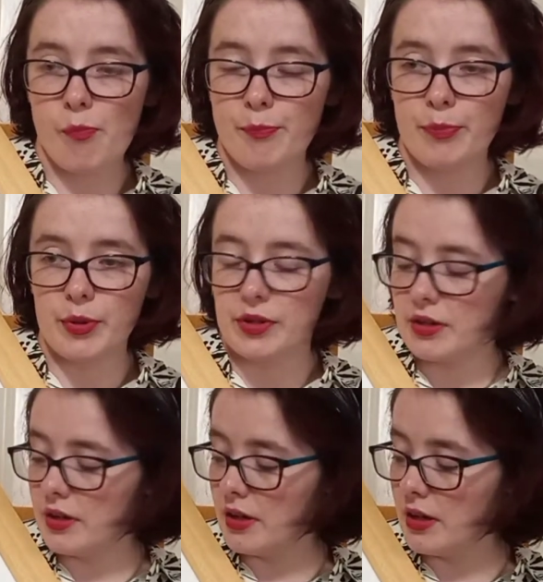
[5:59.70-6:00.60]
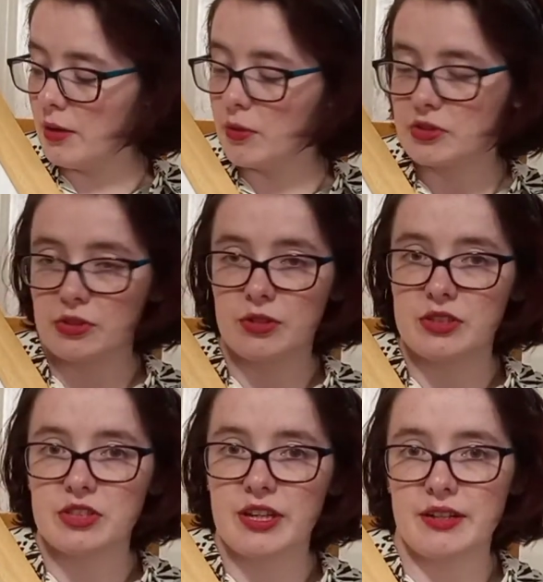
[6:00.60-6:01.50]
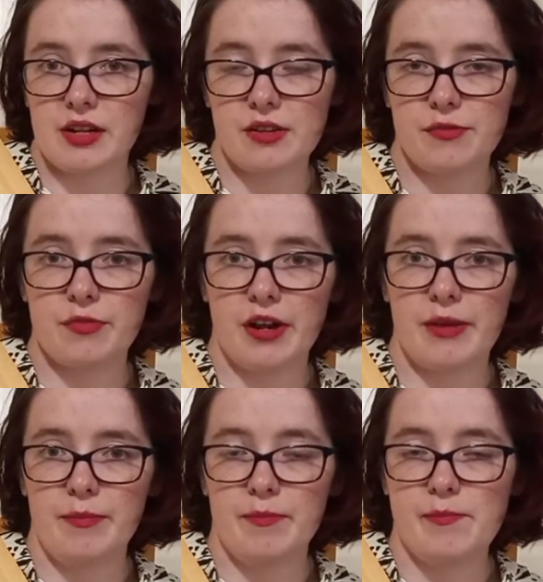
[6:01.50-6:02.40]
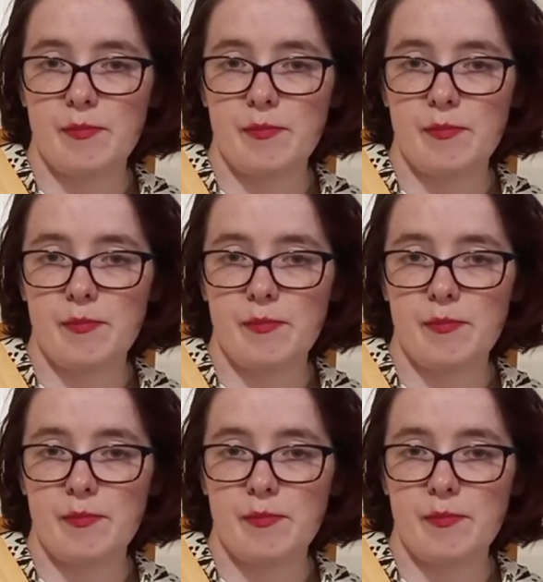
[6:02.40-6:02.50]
but I wasn't going to take it out of the frame.